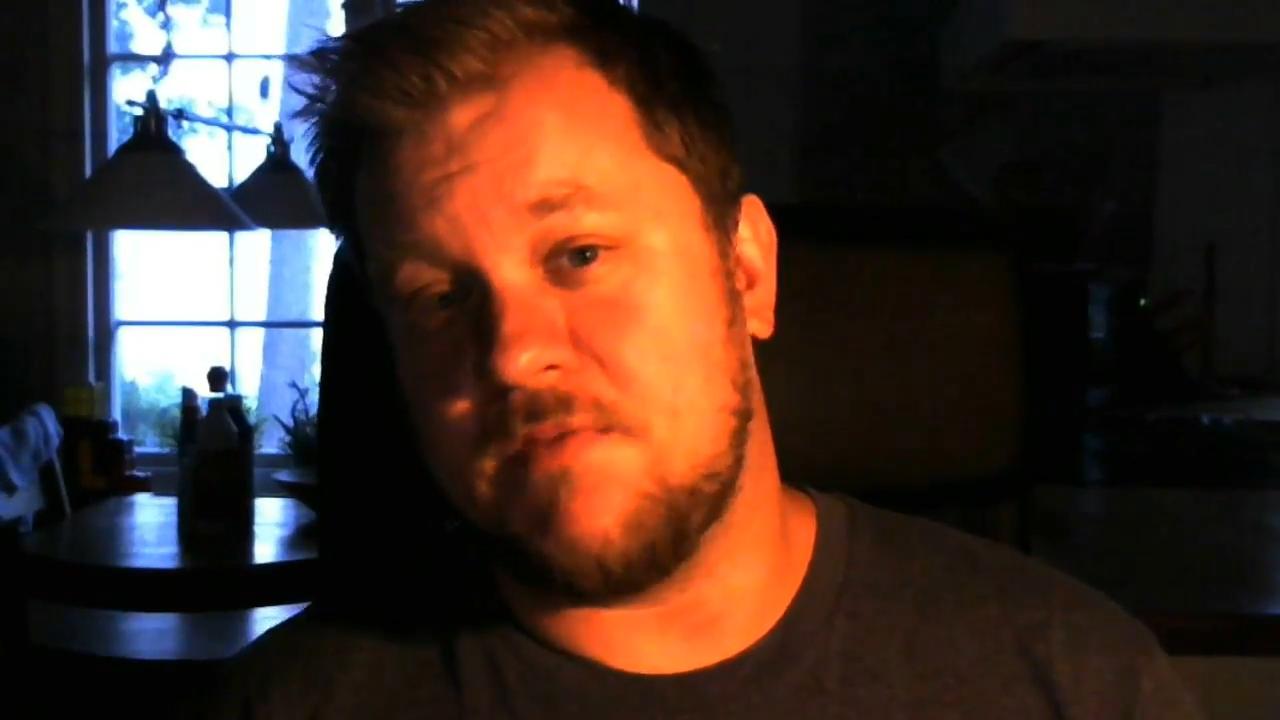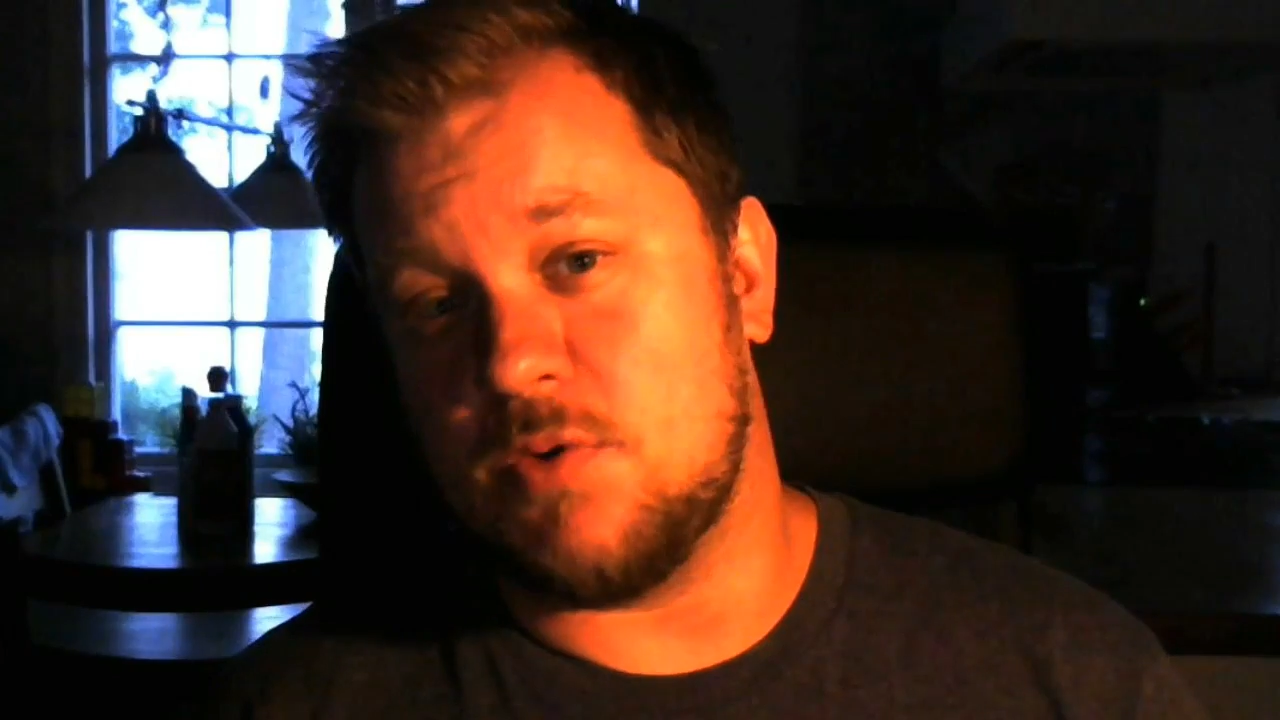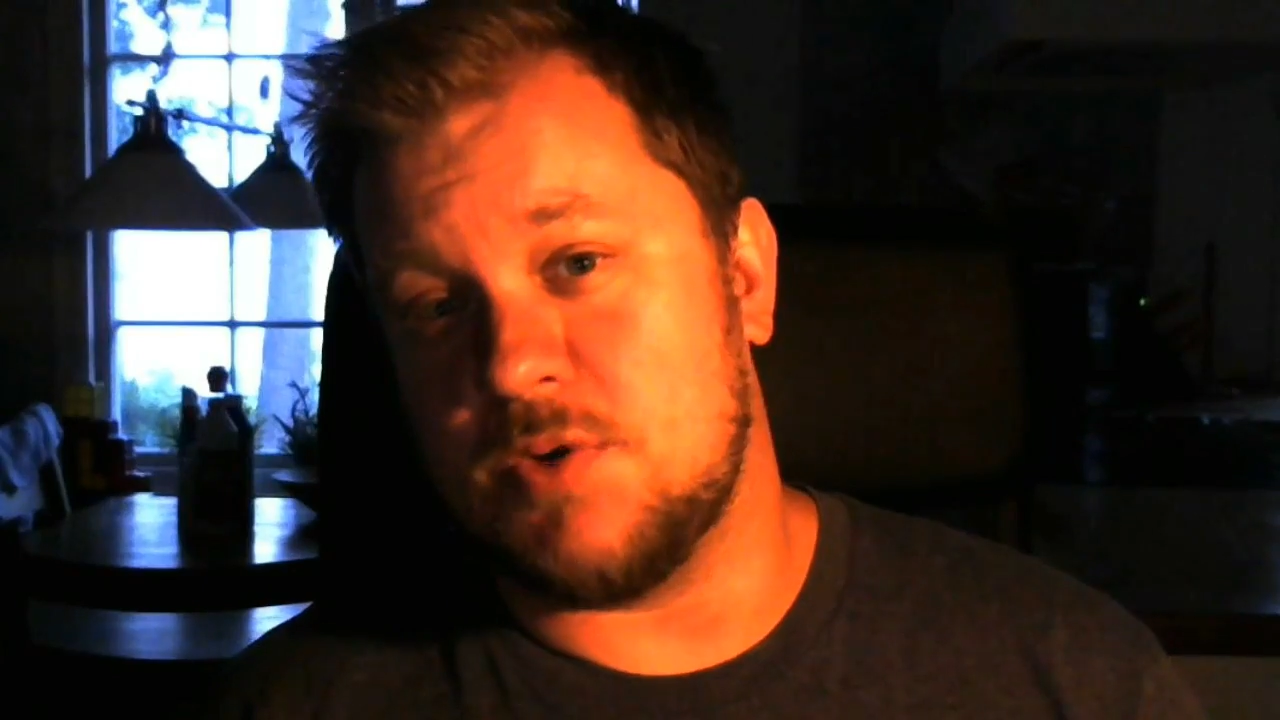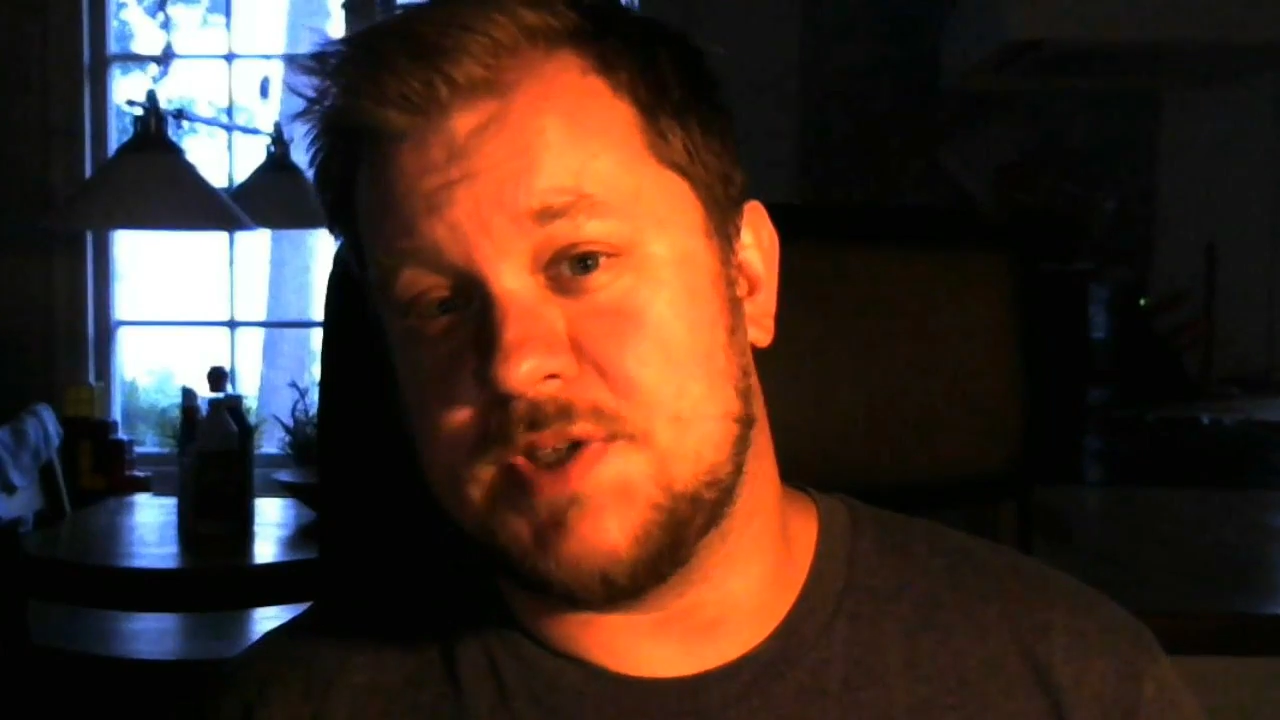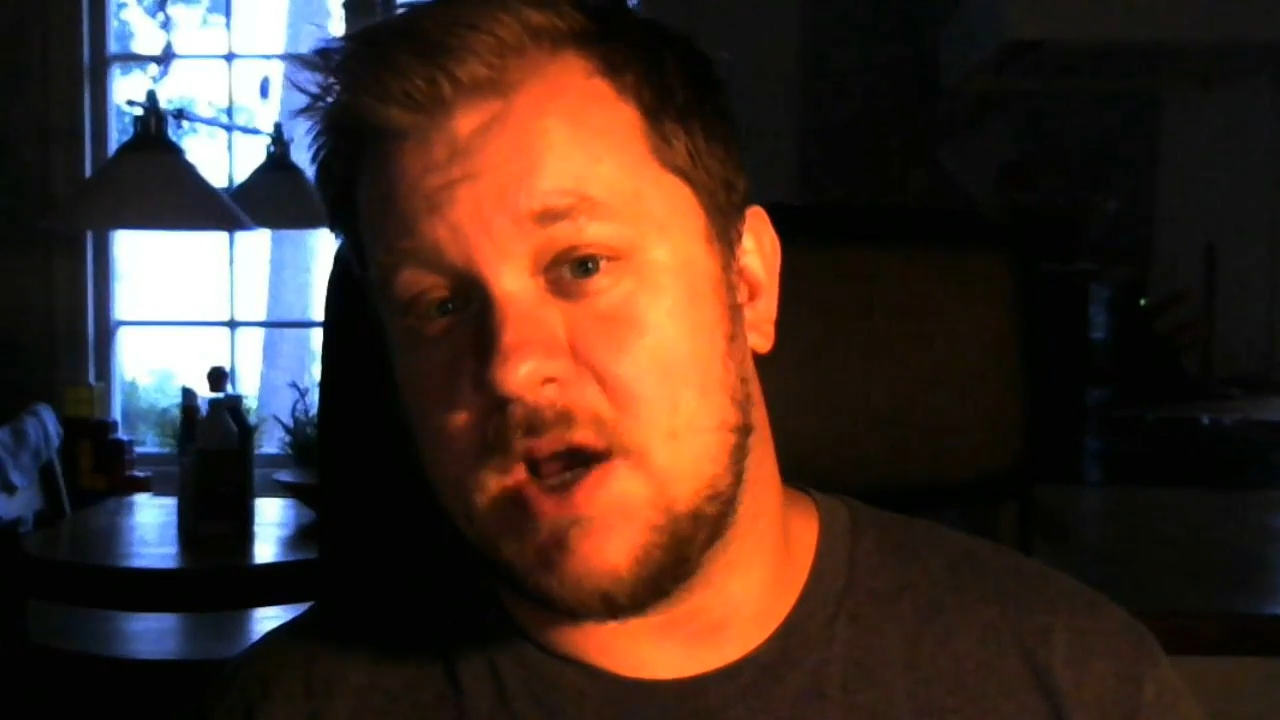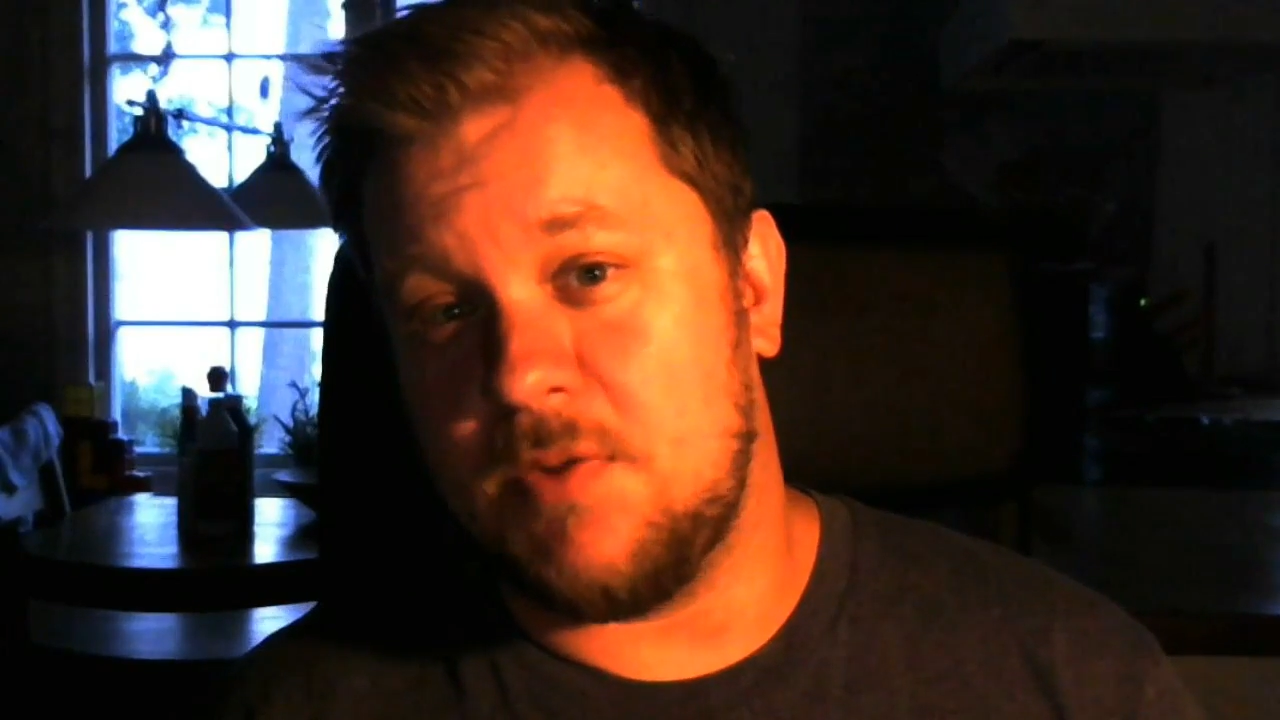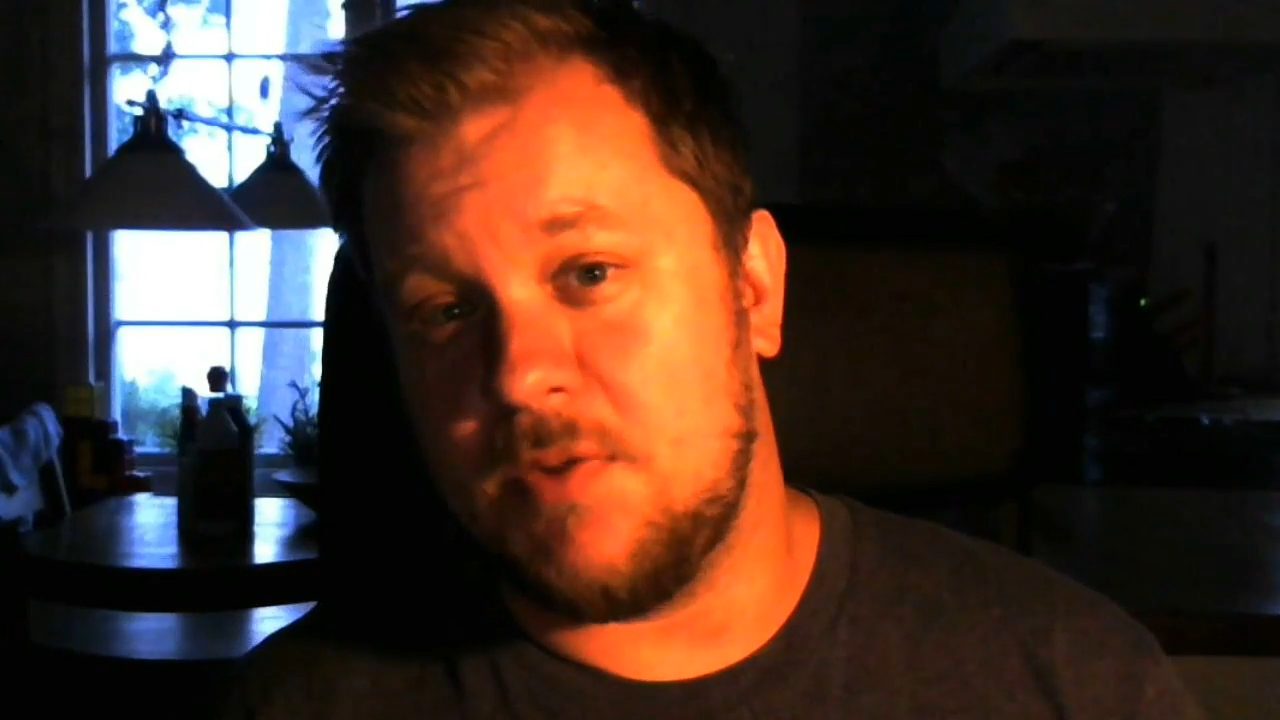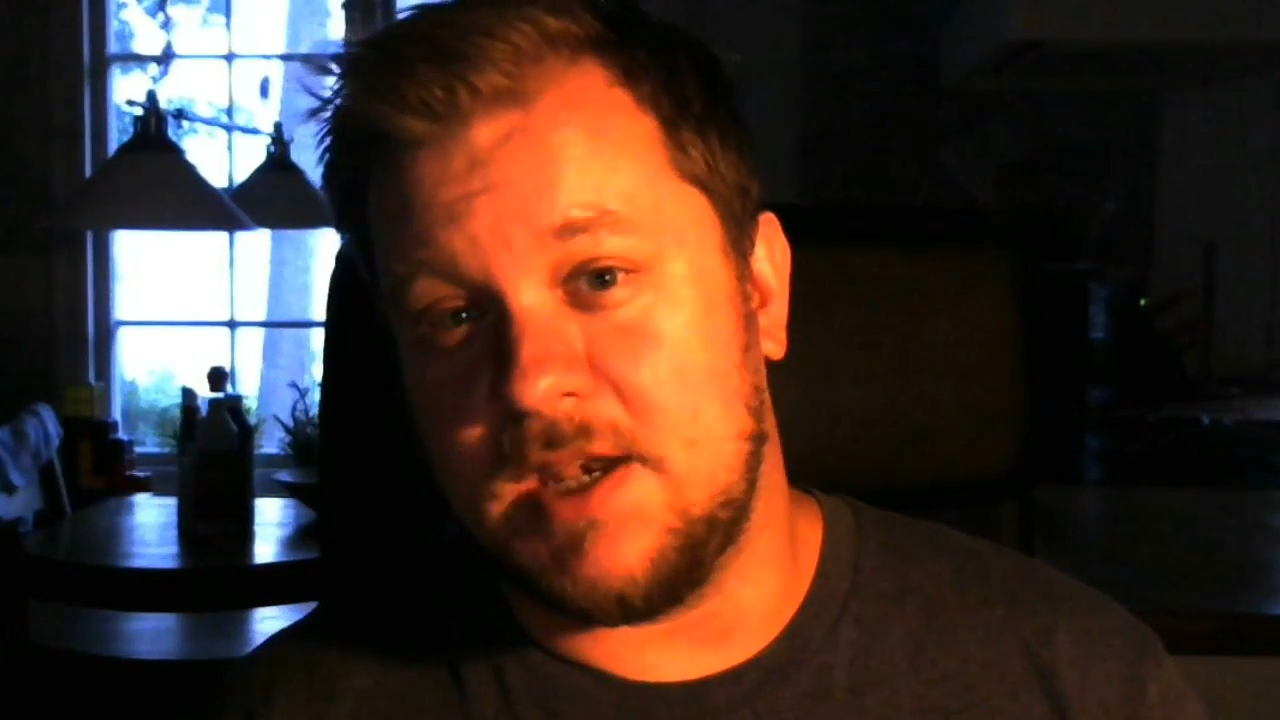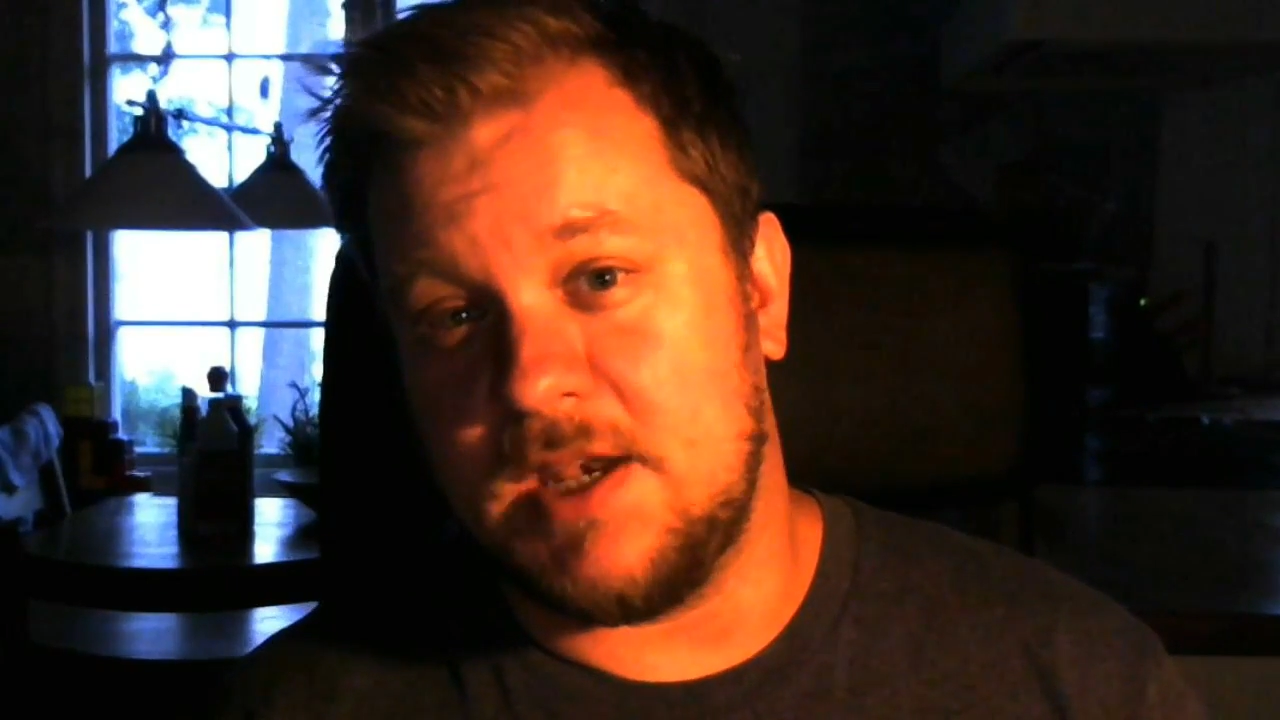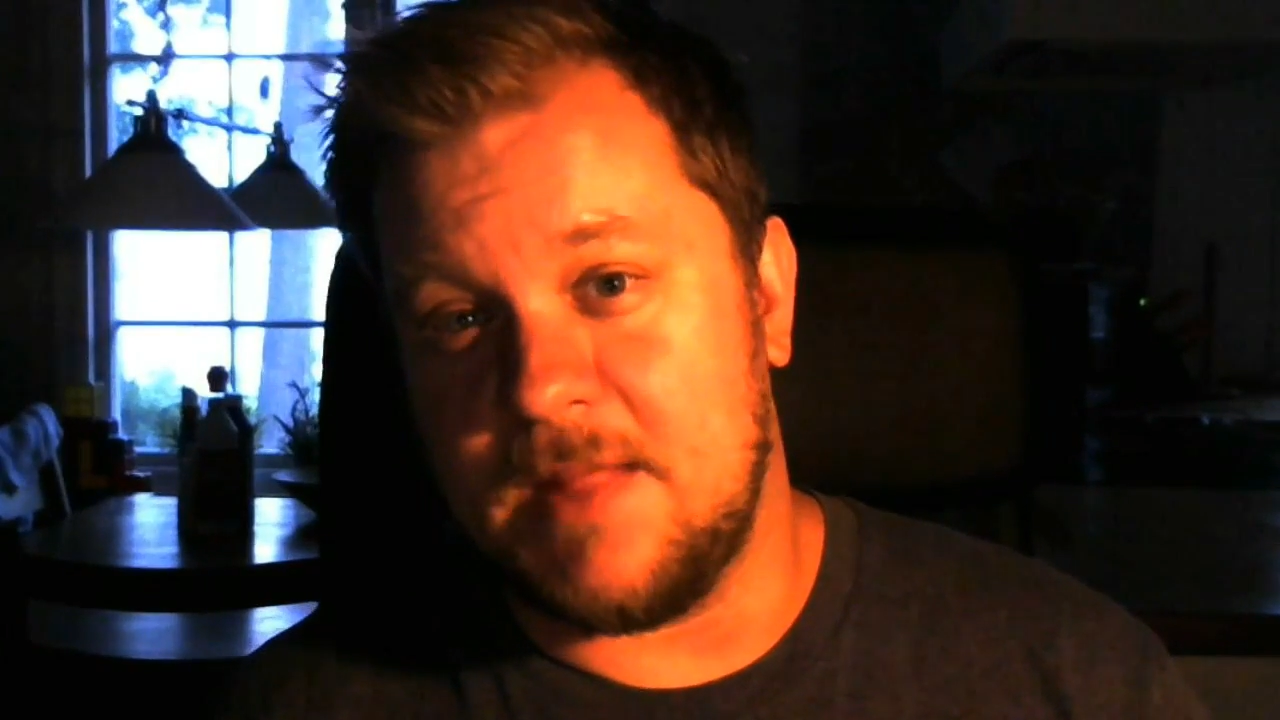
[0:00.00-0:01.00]
of course,
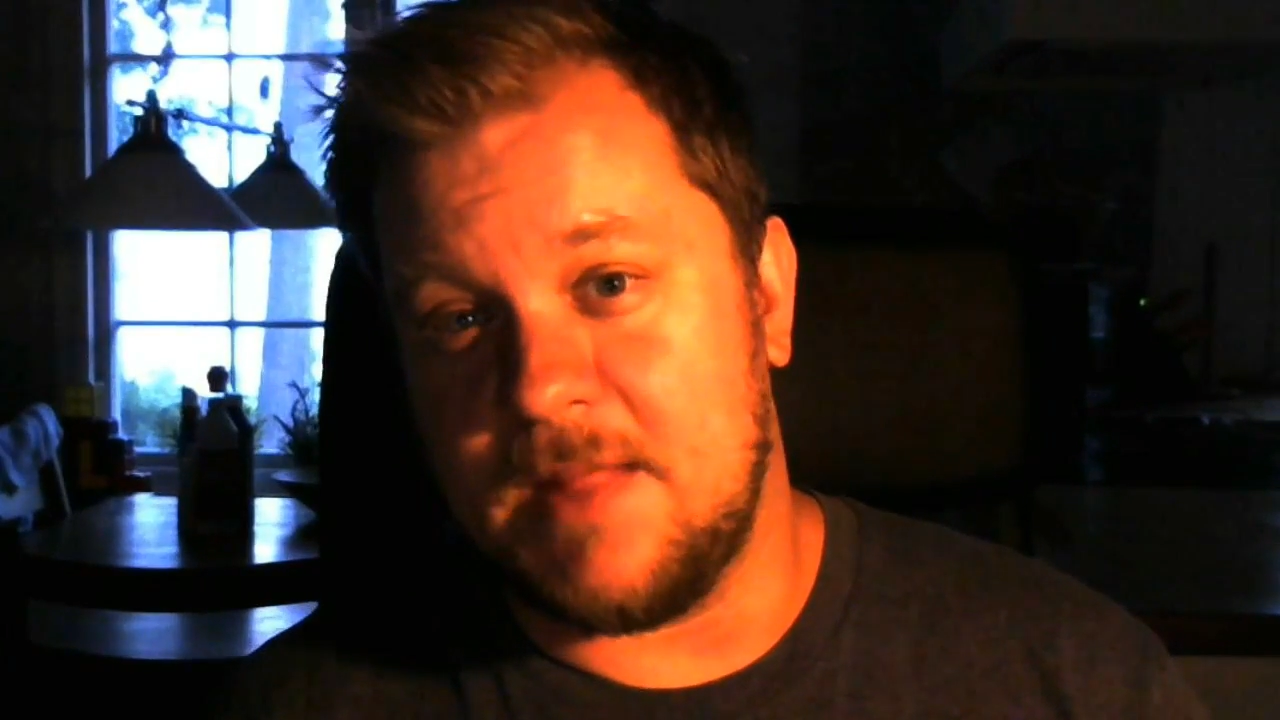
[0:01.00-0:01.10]
how did he